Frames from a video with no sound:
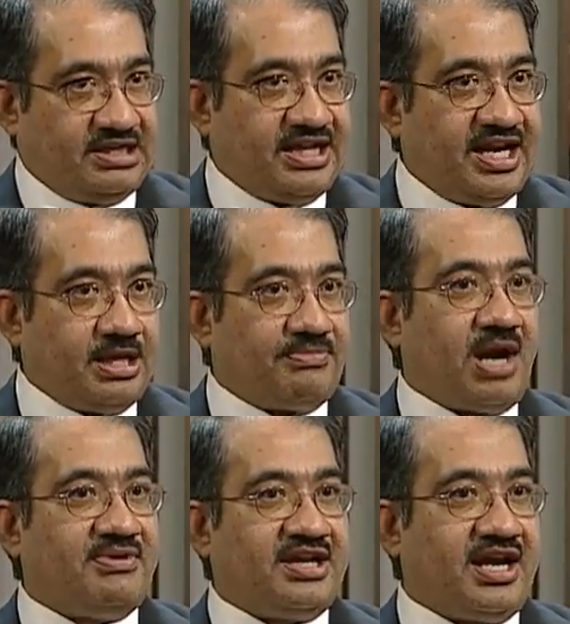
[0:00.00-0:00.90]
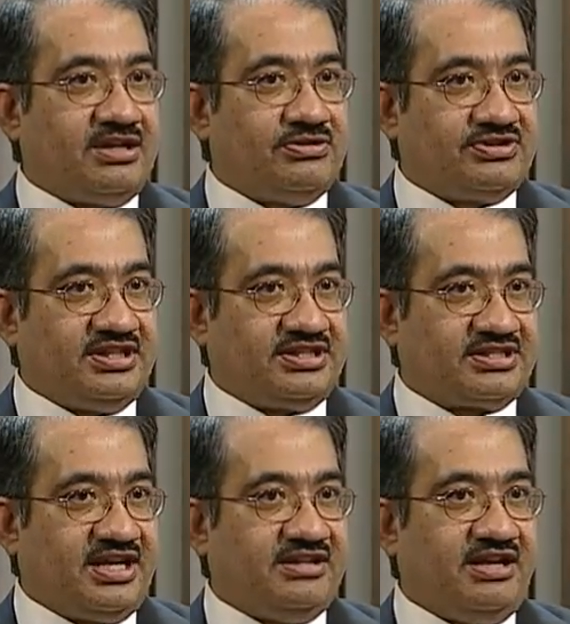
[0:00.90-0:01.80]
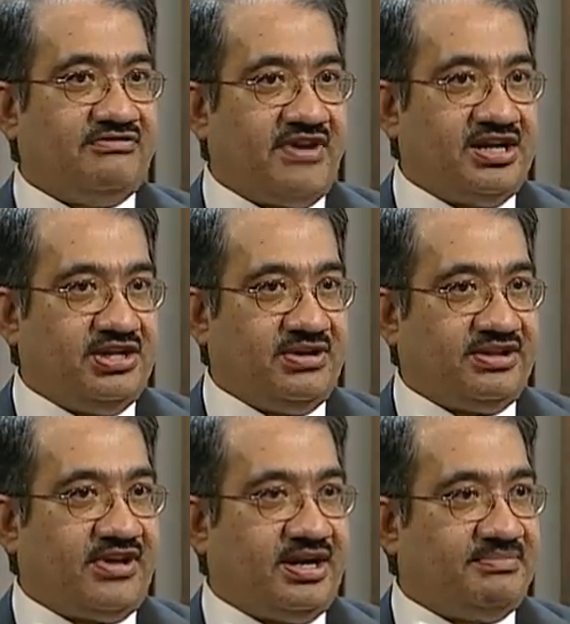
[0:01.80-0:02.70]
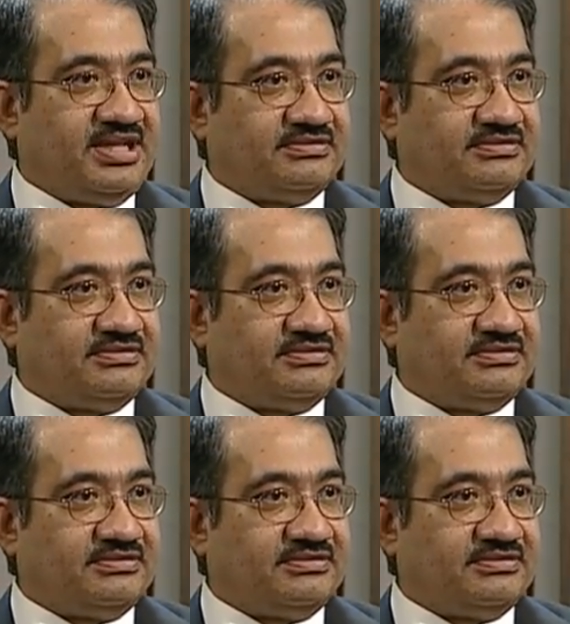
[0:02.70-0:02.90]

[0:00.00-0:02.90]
getting a proper diagnosis and then fine-tuning therapy.